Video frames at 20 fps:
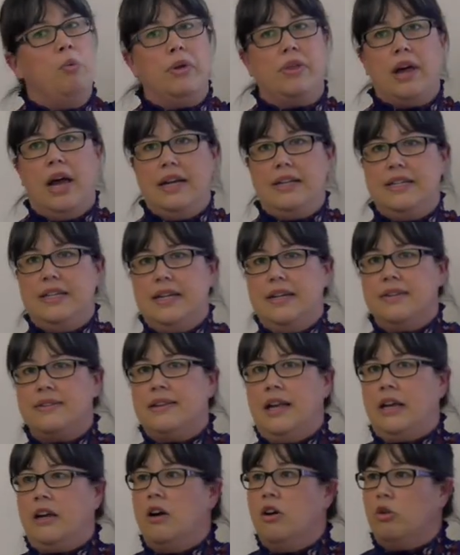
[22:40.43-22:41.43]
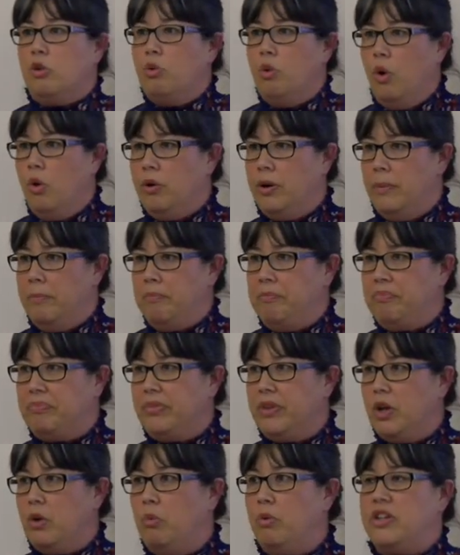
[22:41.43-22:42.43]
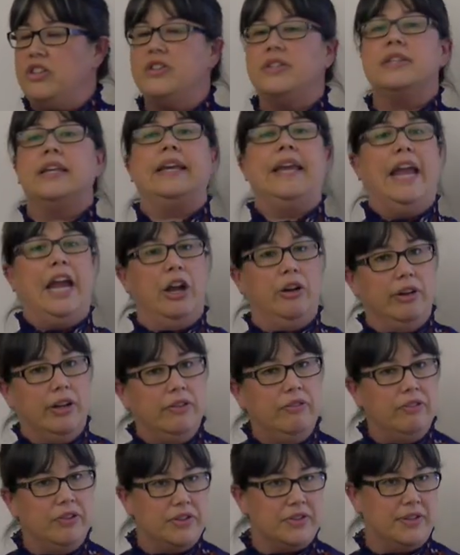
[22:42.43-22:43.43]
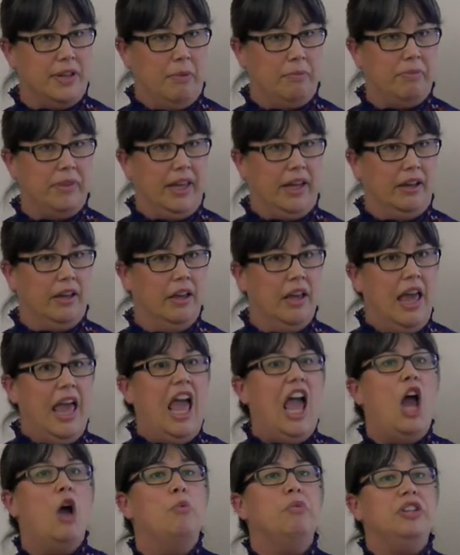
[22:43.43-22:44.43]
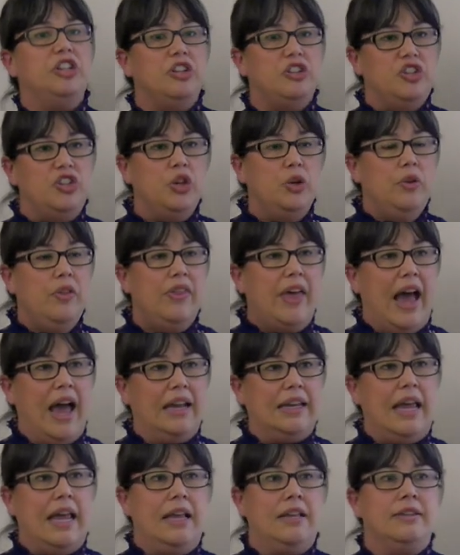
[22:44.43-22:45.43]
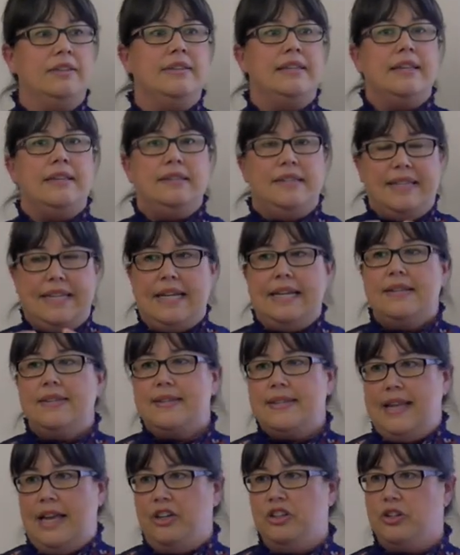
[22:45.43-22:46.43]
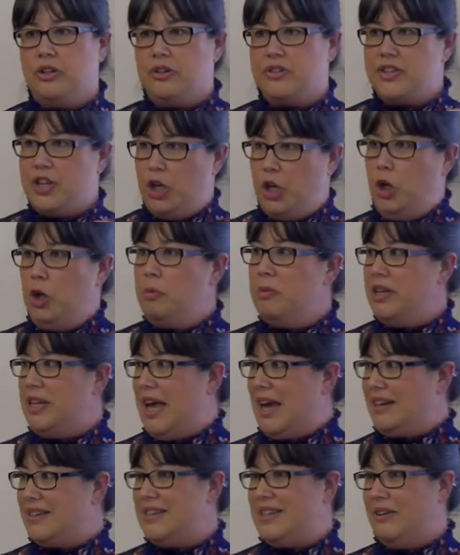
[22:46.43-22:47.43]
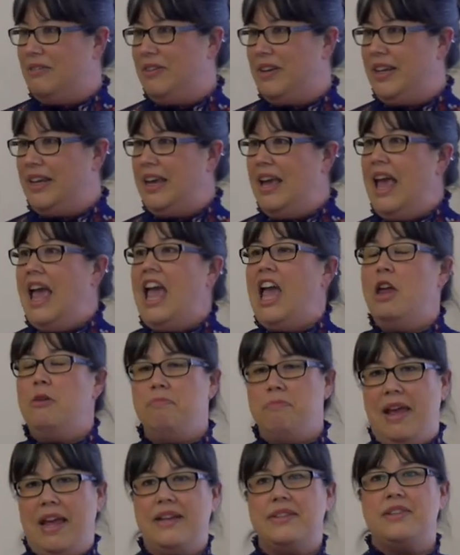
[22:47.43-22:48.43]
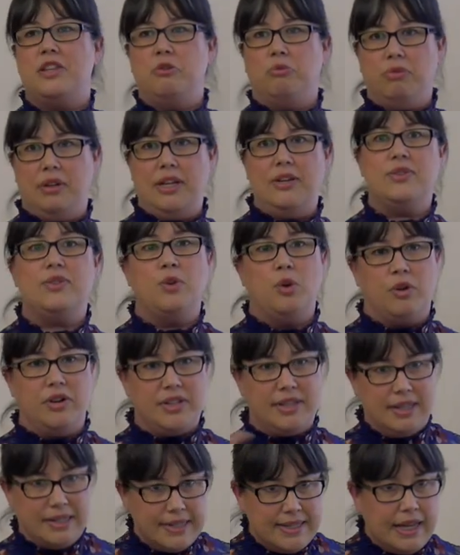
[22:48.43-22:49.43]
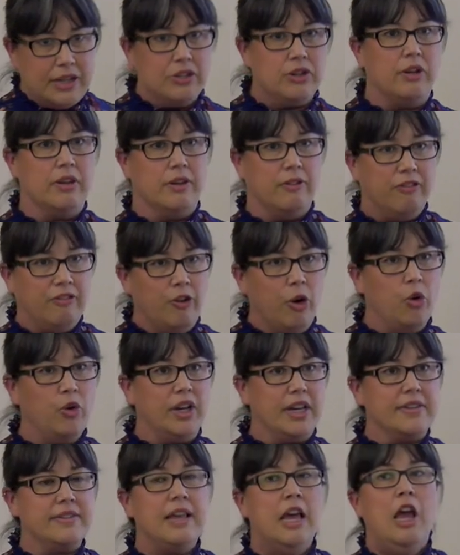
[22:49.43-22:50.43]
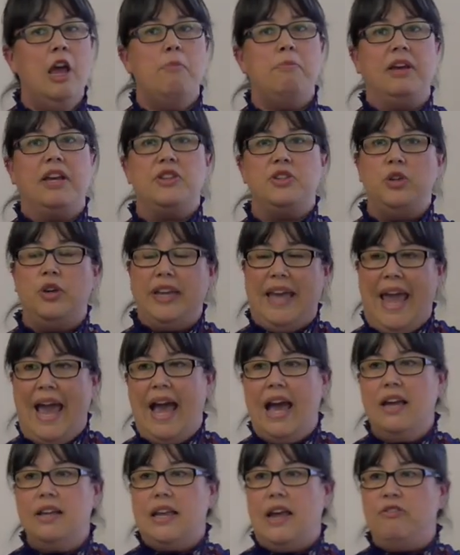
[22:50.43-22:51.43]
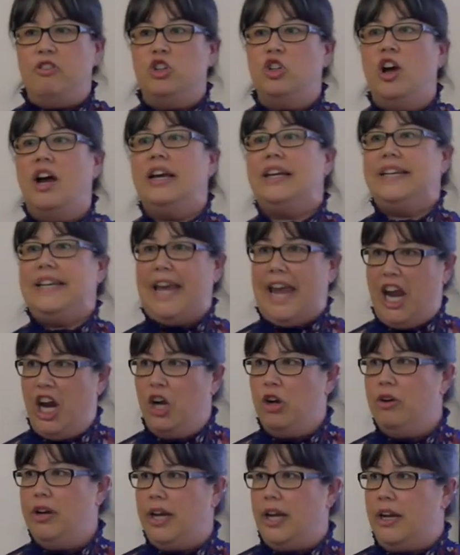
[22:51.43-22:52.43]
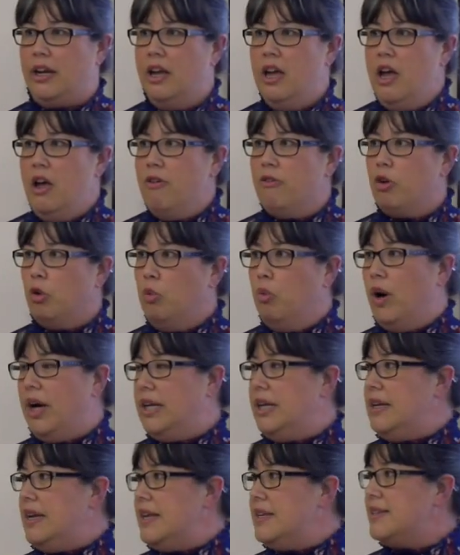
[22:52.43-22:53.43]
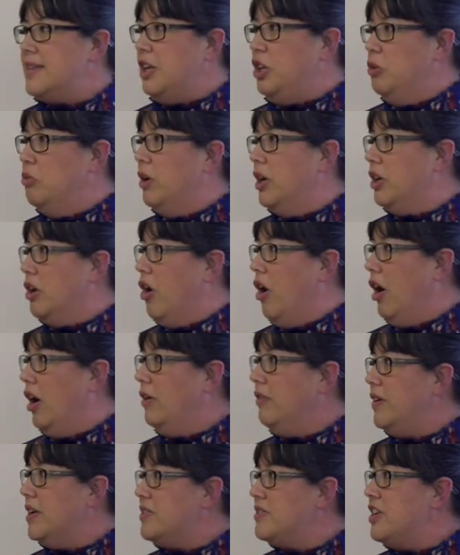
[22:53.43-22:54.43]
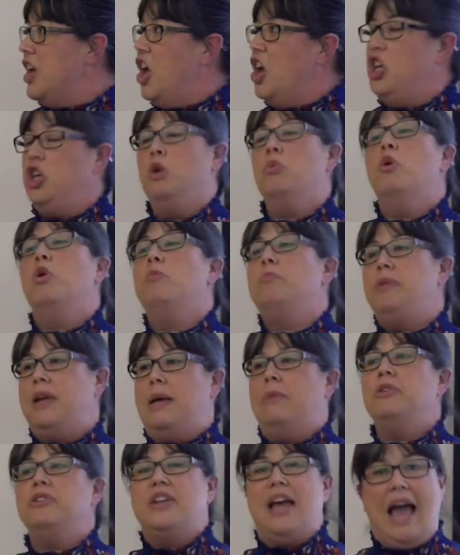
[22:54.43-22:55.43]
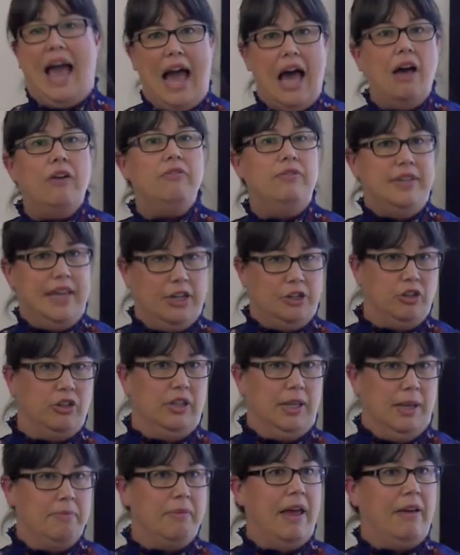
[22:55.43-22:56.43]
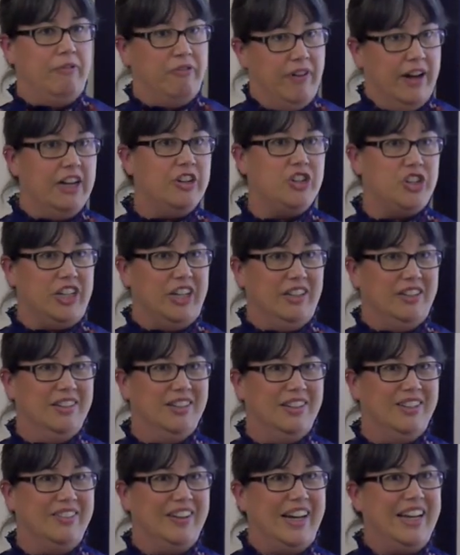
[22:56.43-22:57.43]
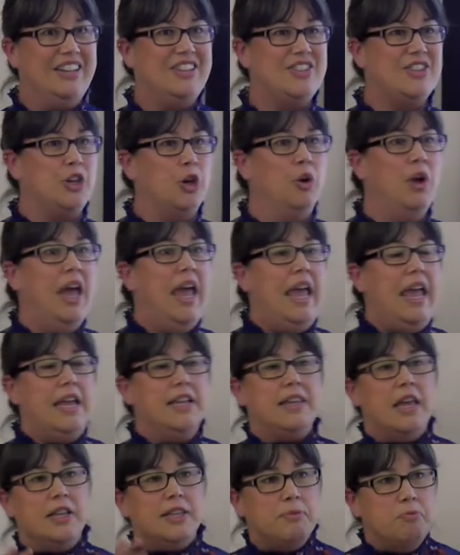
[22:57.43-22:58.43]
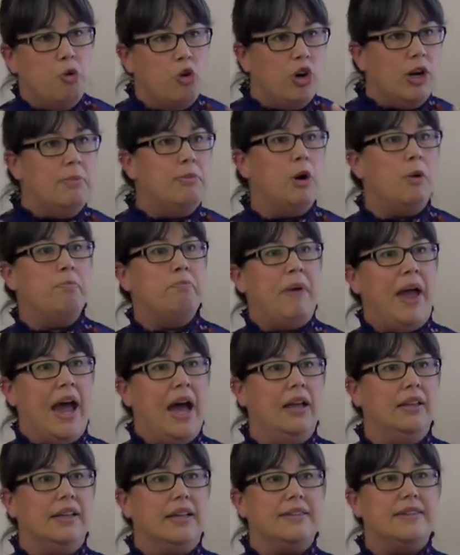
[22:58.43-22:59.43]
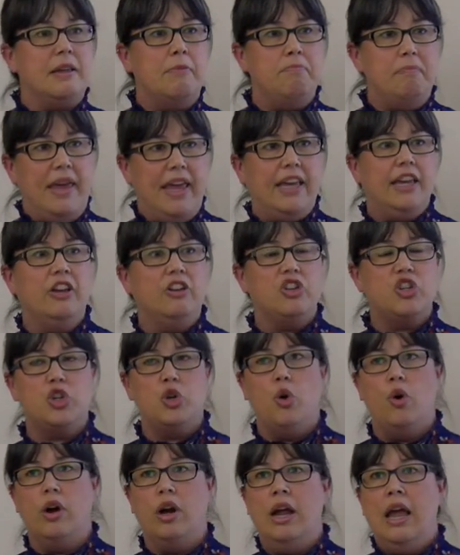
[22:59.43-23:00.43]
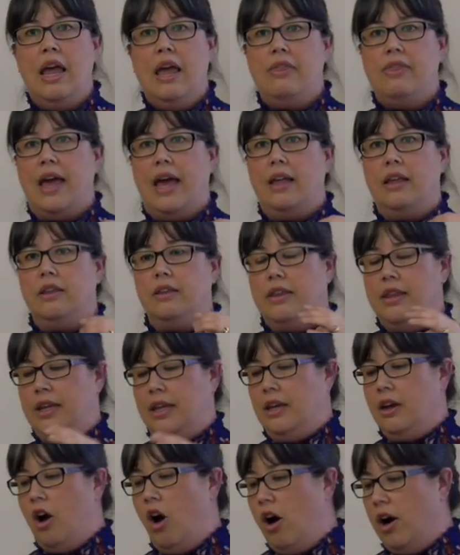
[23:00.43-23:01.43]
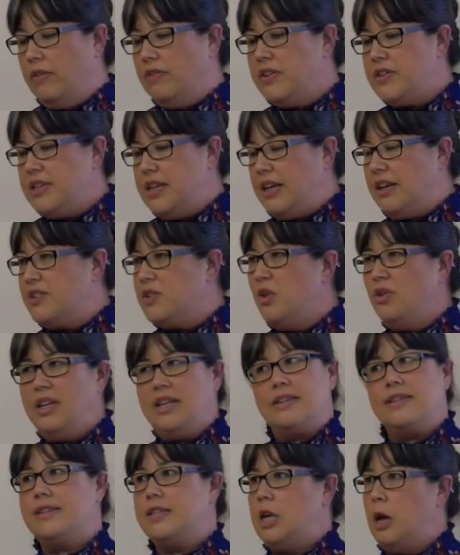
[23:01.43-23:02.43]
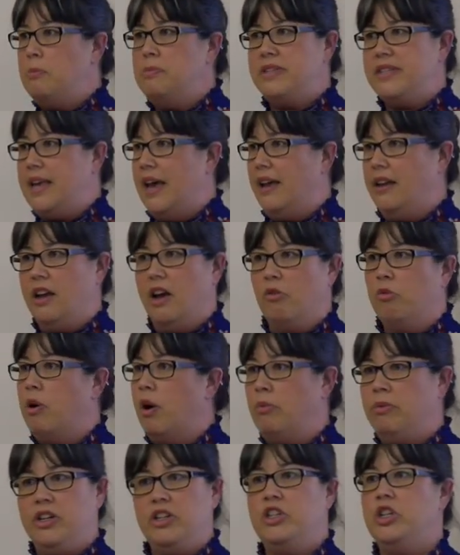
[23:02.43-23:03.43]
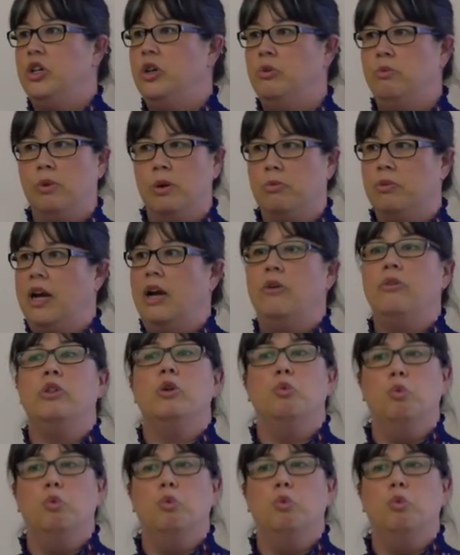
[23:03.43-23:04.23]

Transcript: with ideas like unquotum, which is the caring for something. And when you do that, it decenters human activity and makes the resource the center and the focus. Because you can't, if you're not caring for what it is that you want to harvest, you won't be able to have medical function. Right? So it, it's more about balance and making sure that the harvesting is only a subset of what we do when we're out in the